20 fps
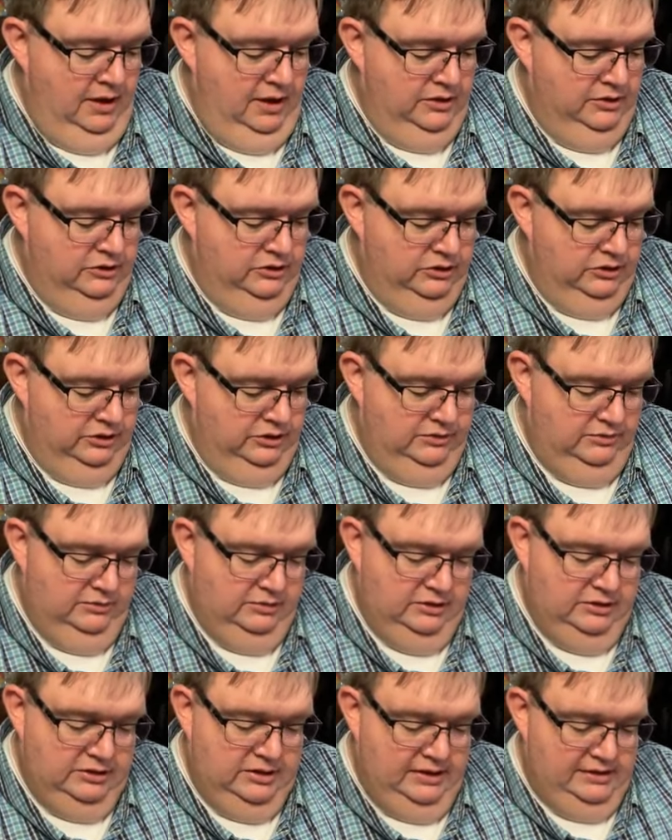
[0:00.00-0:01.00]
and she
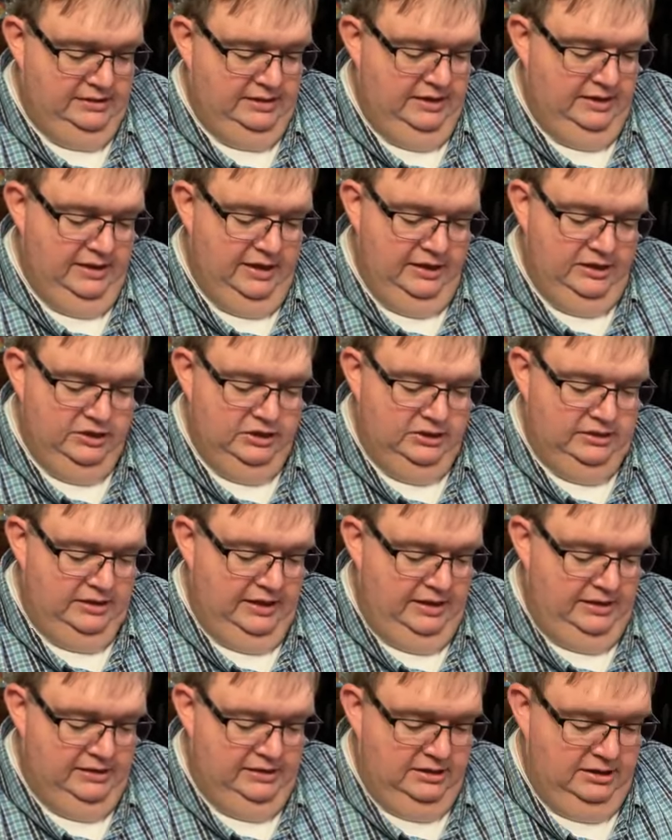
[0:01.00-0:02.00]
just does anything
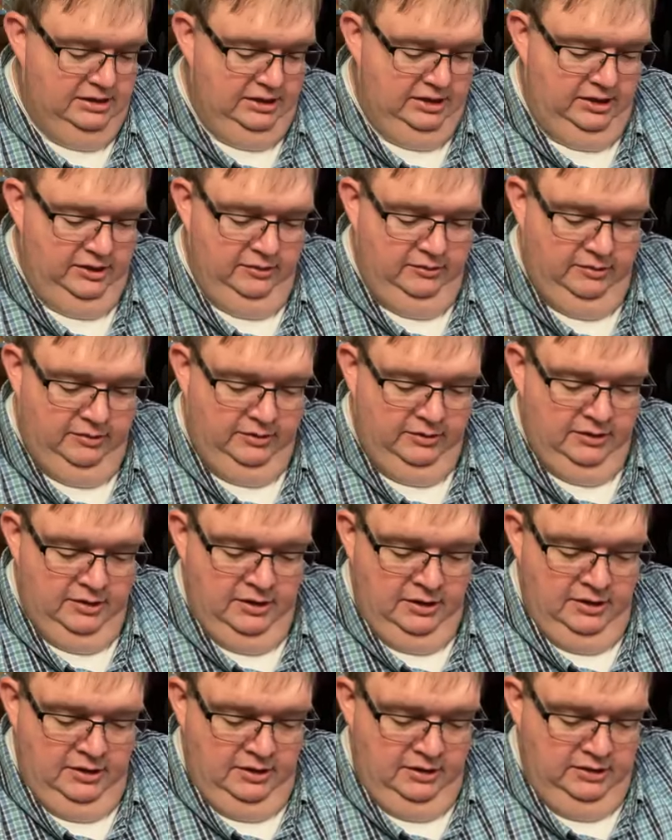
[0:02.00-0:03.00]
she's asked to do and
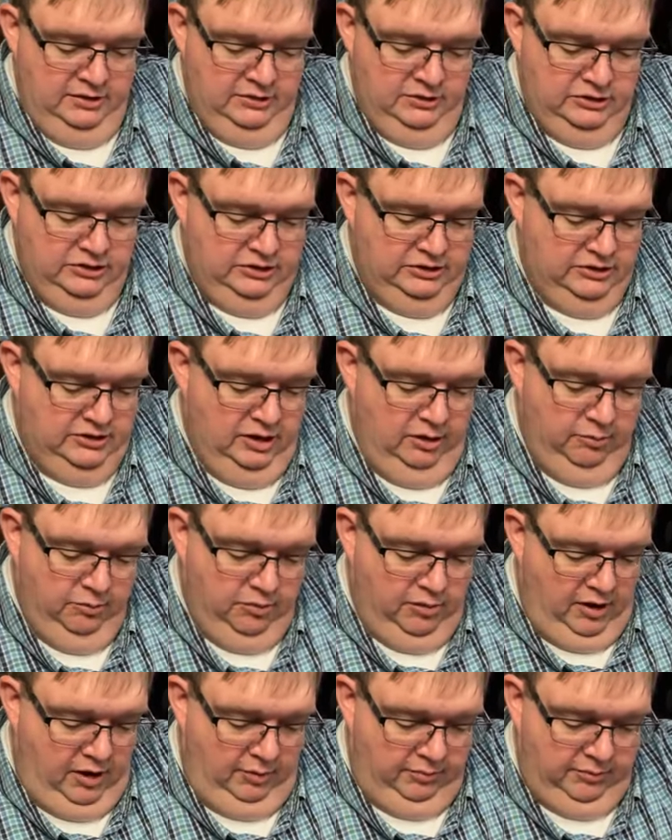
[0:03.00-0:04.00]
she's no
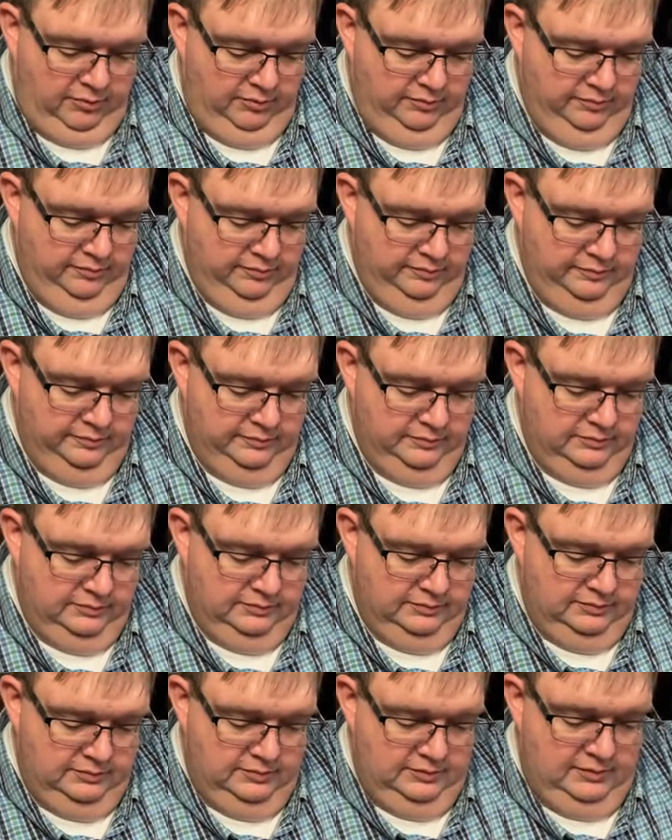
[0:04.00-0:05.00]
problem.
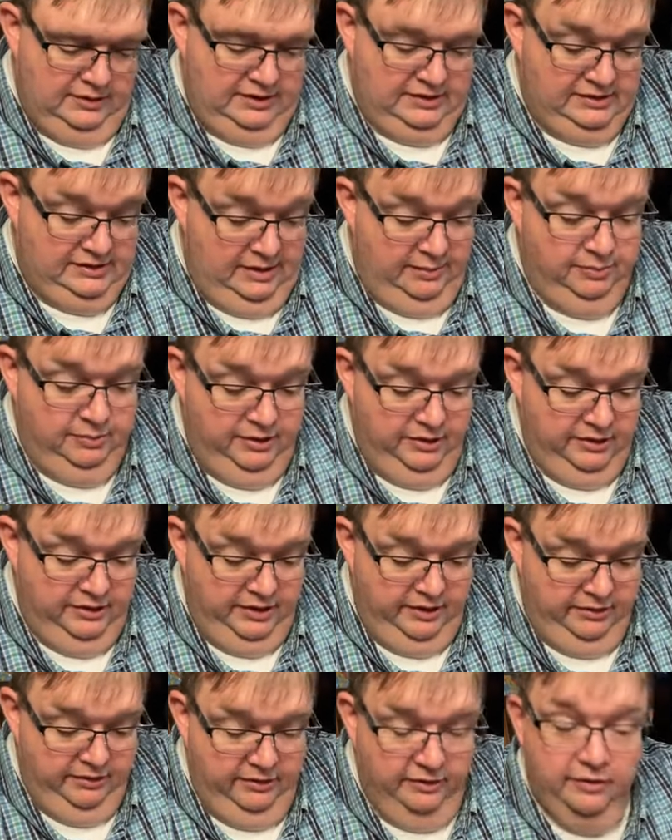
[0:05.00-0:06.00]
Except when you
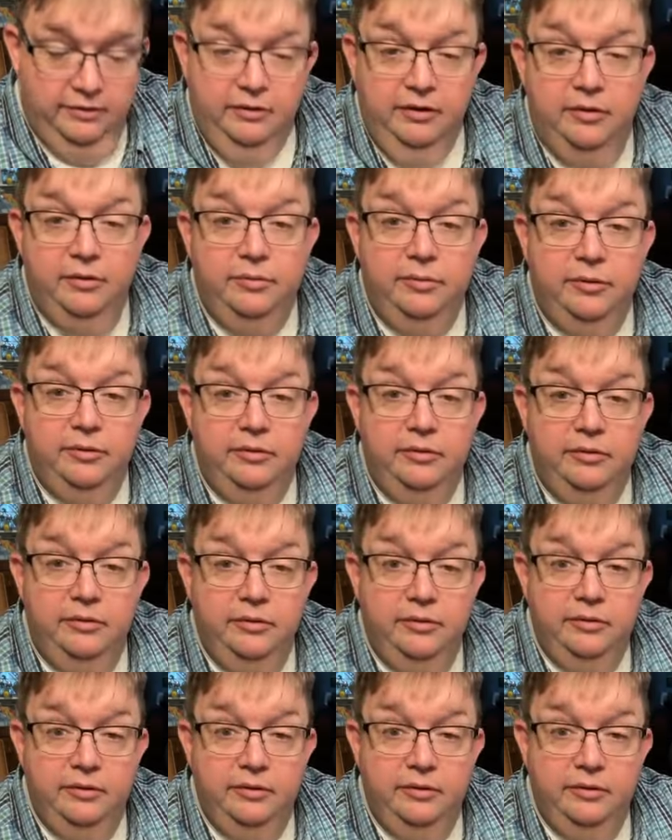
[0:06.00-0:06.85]
take her to the groomer.